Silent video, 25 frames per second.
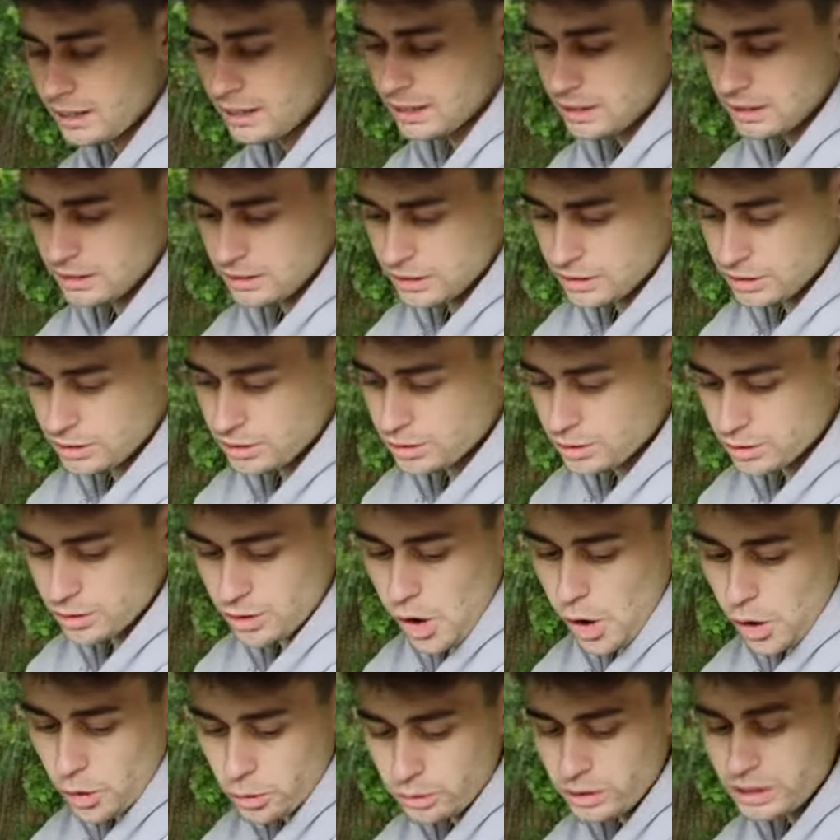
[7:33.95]
that you can
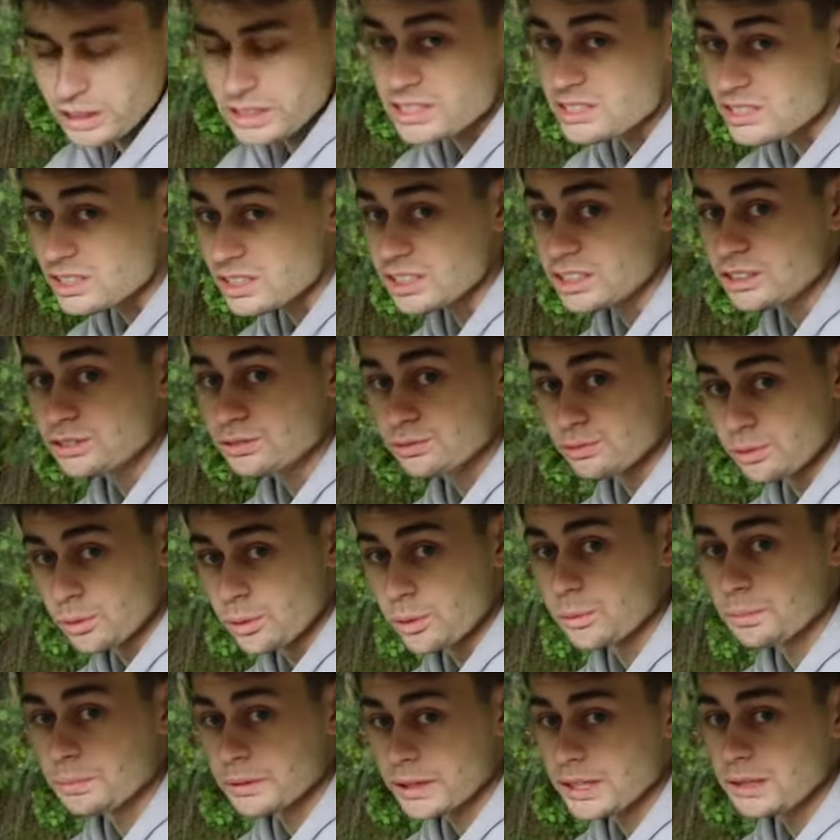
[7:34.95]
only seat
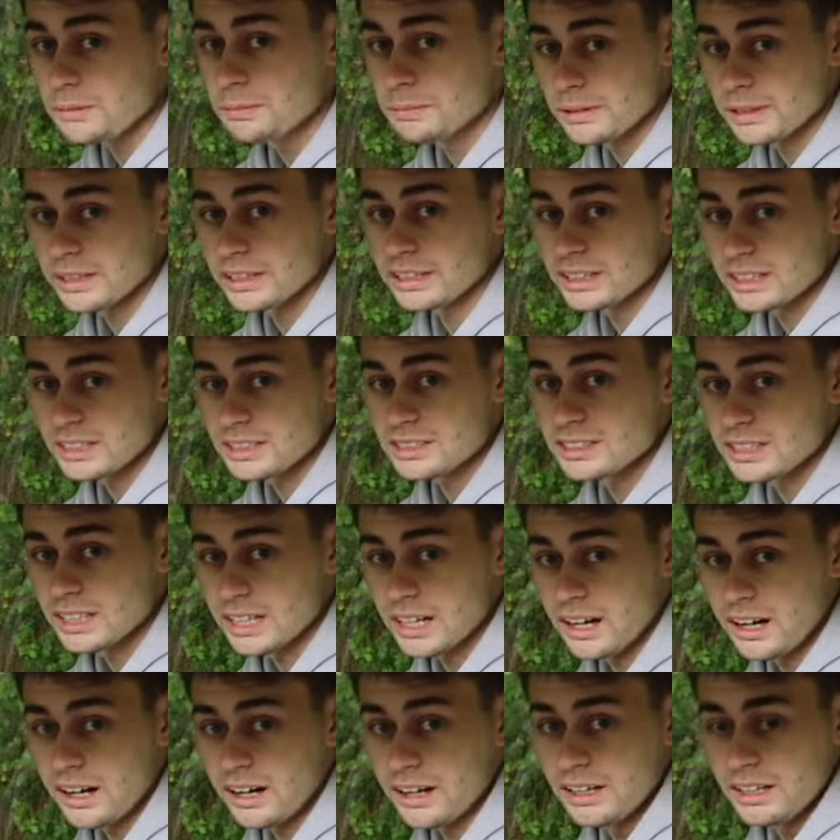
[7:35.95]
four people in this
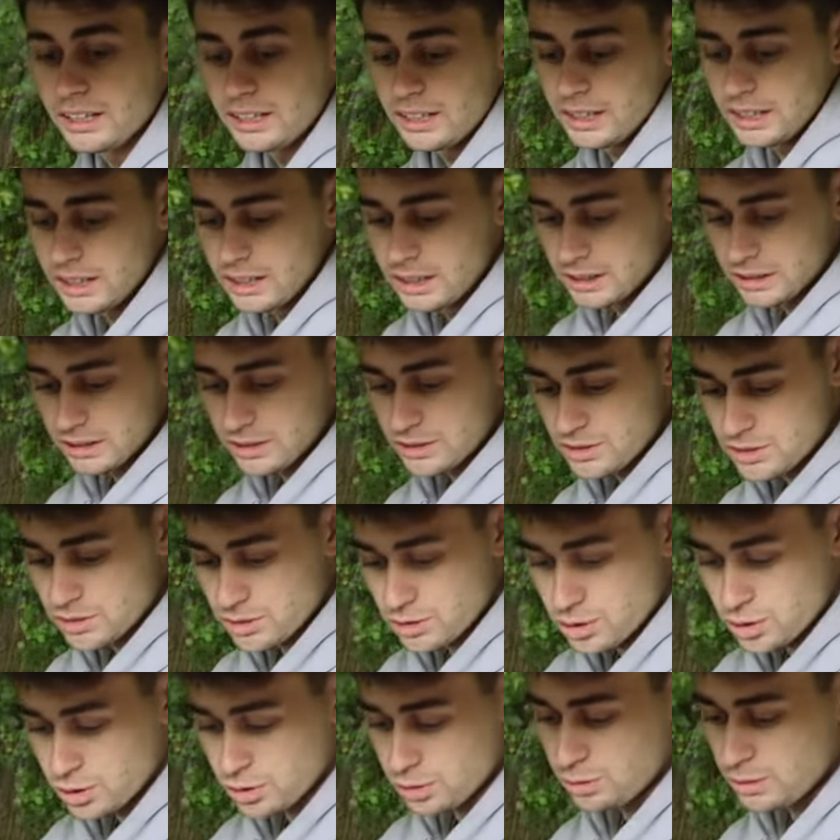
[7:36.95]
car. There's
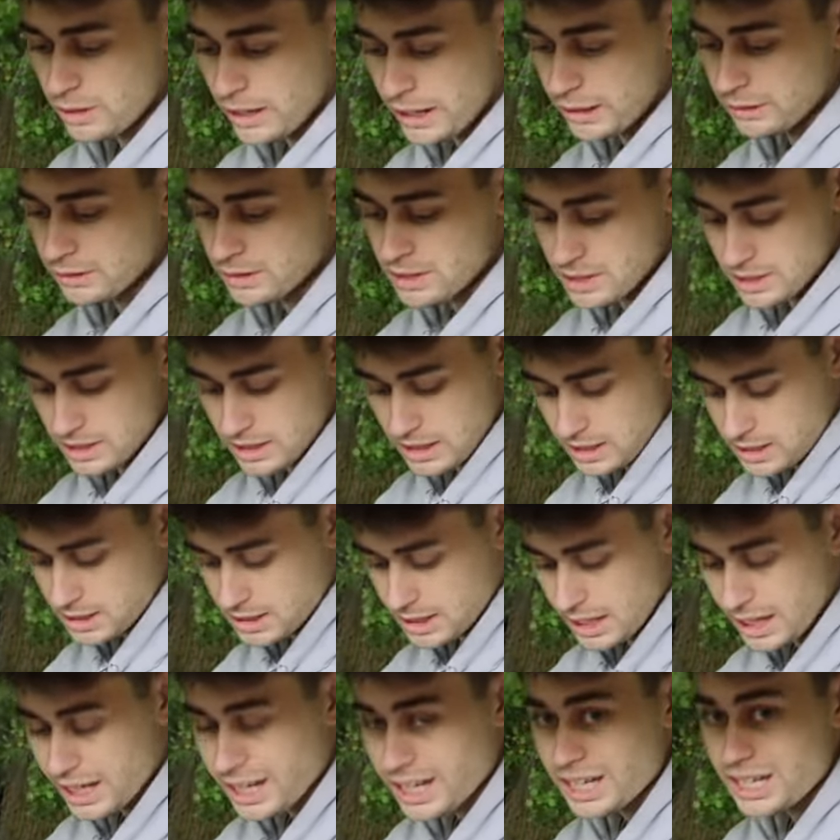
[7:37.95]
two outer seats.
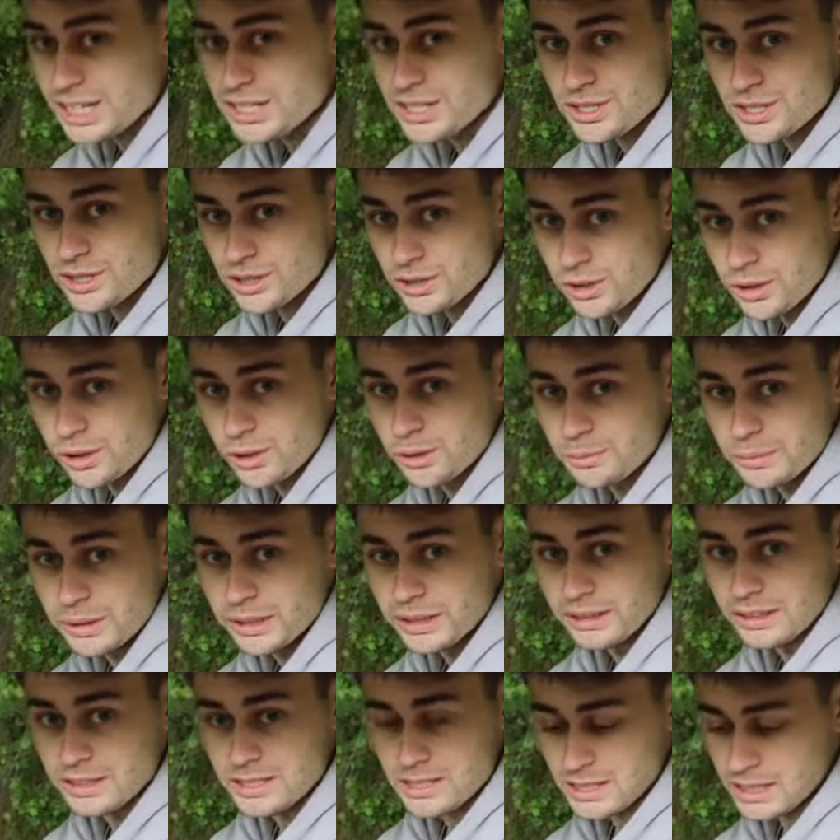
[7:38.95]
There is no
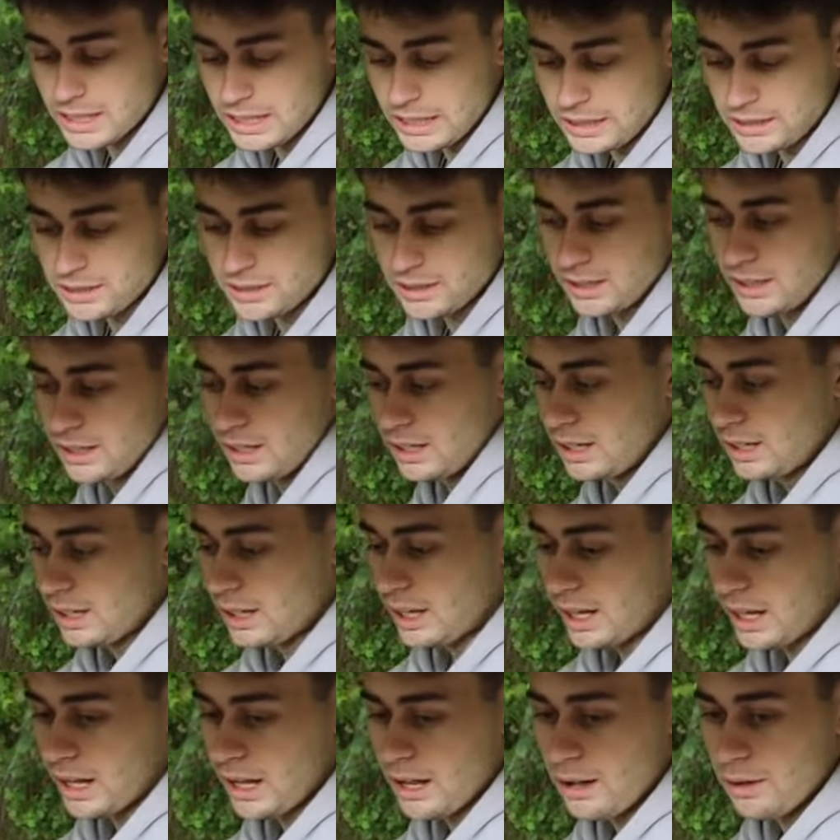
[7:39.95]
middle seat.
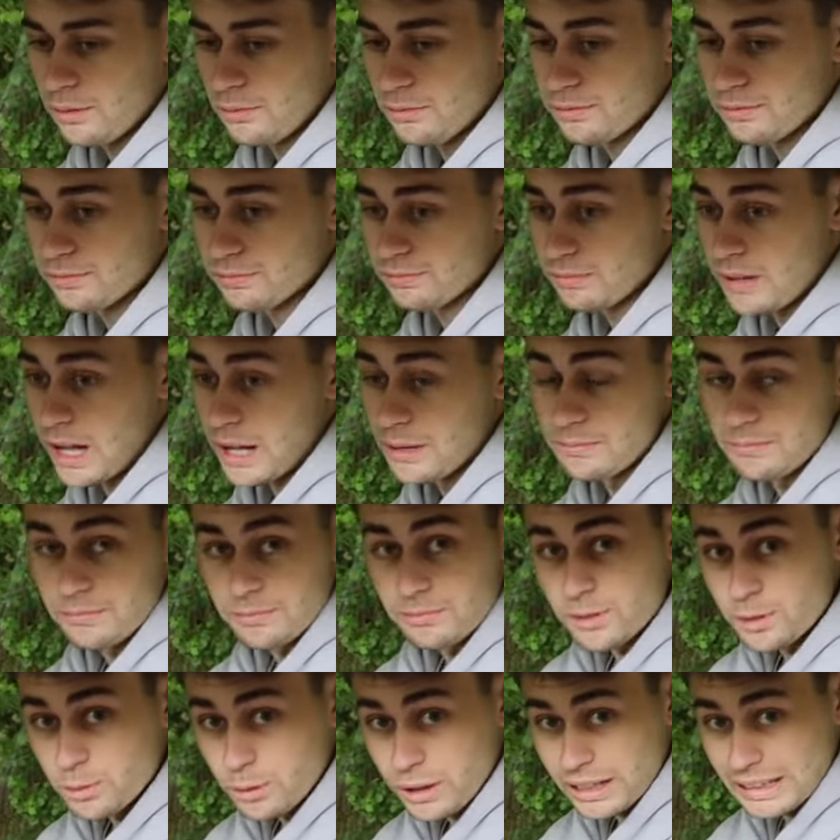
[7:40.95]
I'm
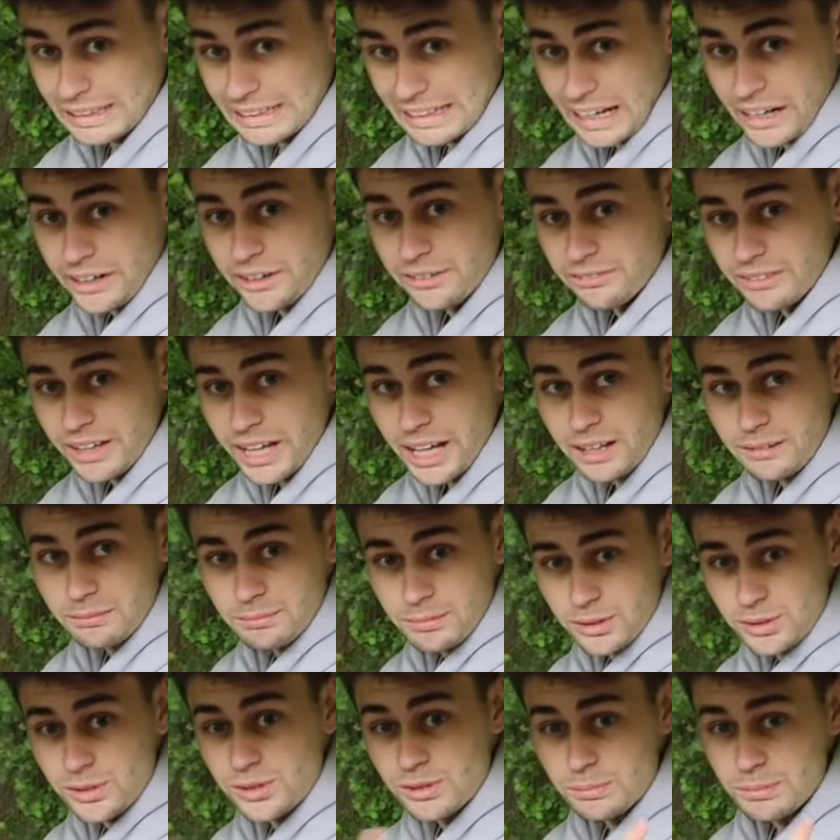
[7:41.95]
quite glad of that
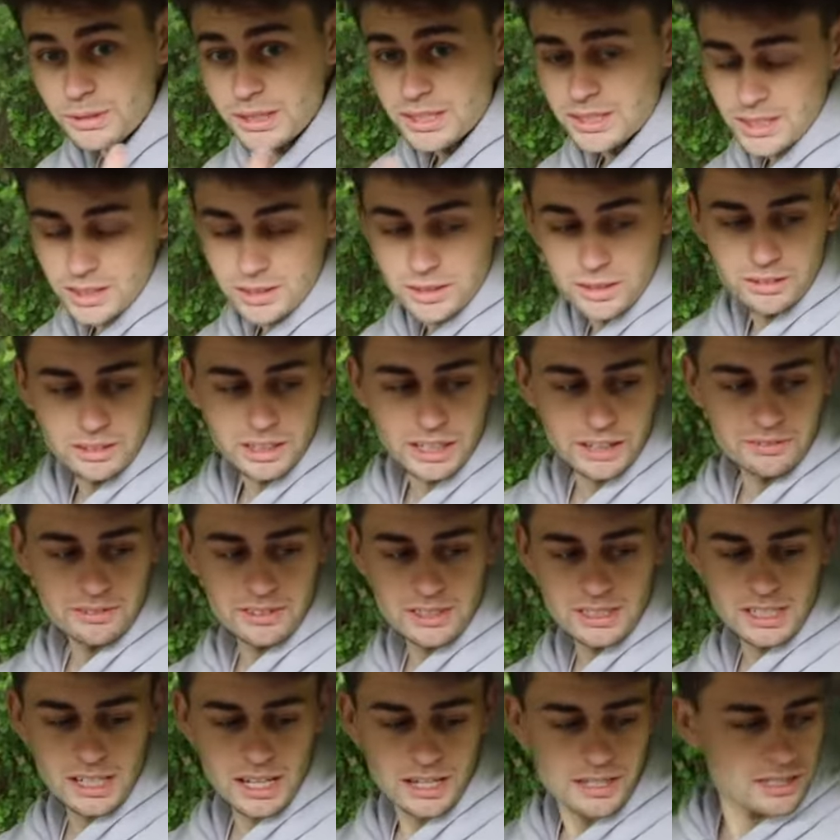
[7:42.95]
because it means I don't have
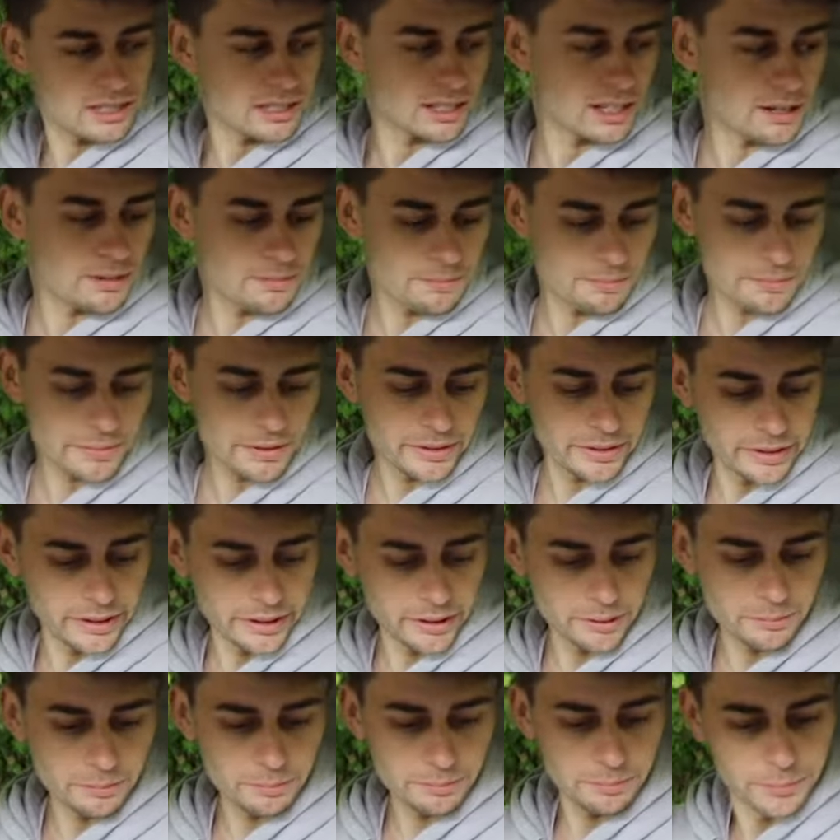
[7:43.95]
to test it.
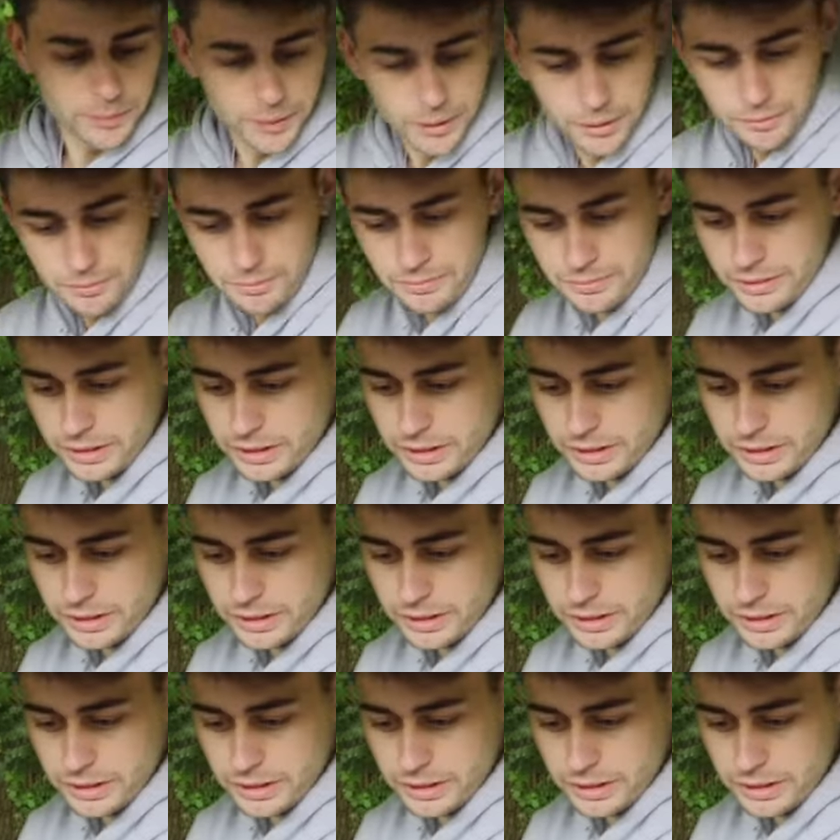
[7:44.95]
But